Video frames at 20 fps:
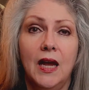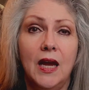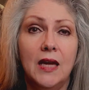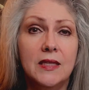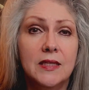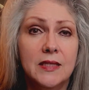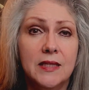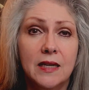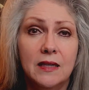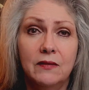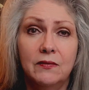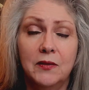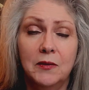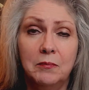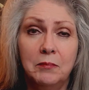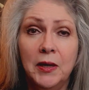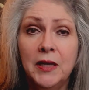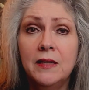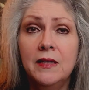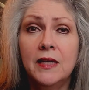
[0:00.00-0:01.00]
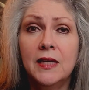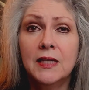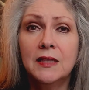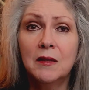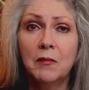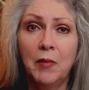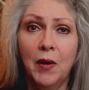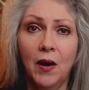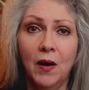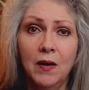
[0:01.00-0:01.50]
Instead of a picnic in
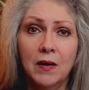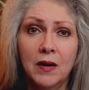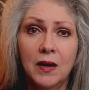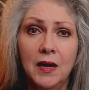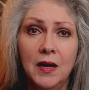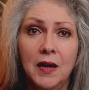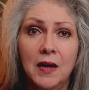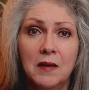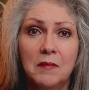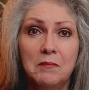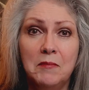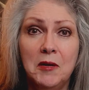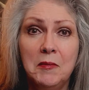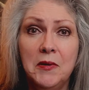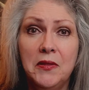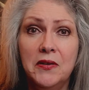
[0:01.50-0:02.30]
the park, maybe